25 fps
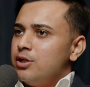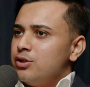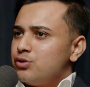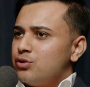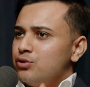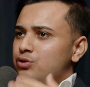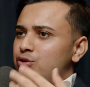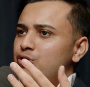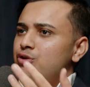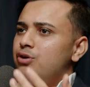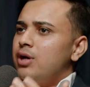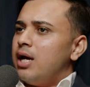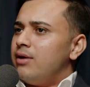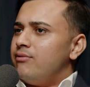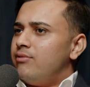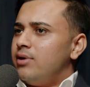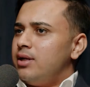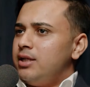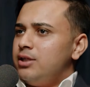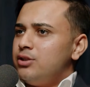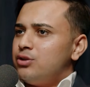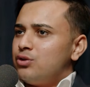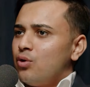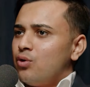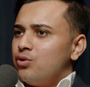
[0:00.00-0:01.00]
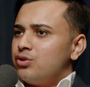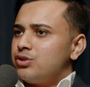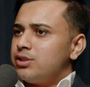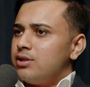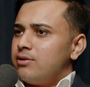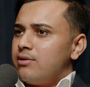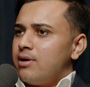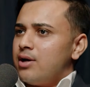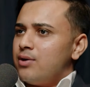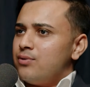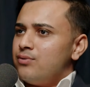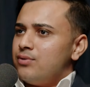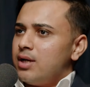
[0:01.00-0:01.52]
So do you have any thoughts
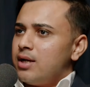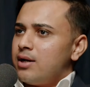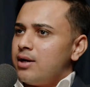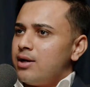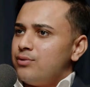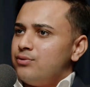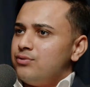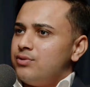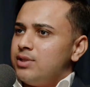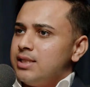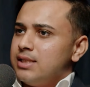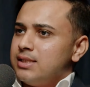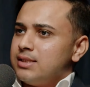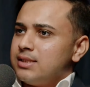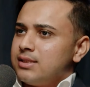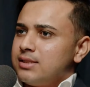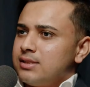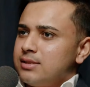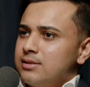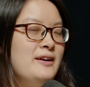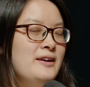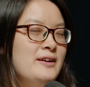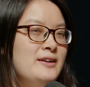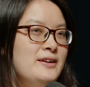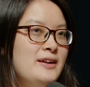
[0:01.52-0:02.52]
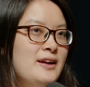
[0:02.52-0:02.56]
around this?